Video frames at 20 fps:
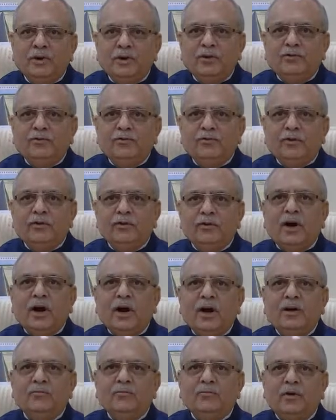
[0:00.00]
is for the
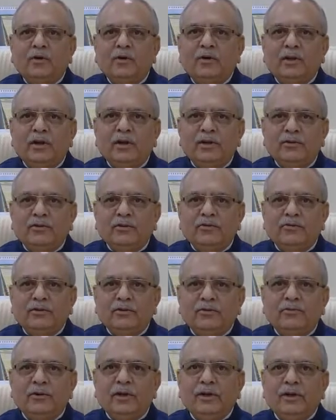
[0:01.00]
hard
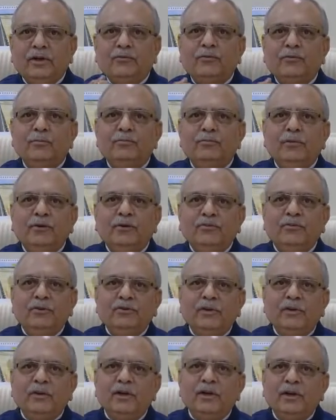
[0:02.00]
modernization where equipment
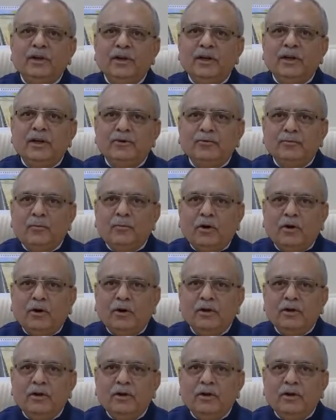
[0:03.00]
physically gets bought.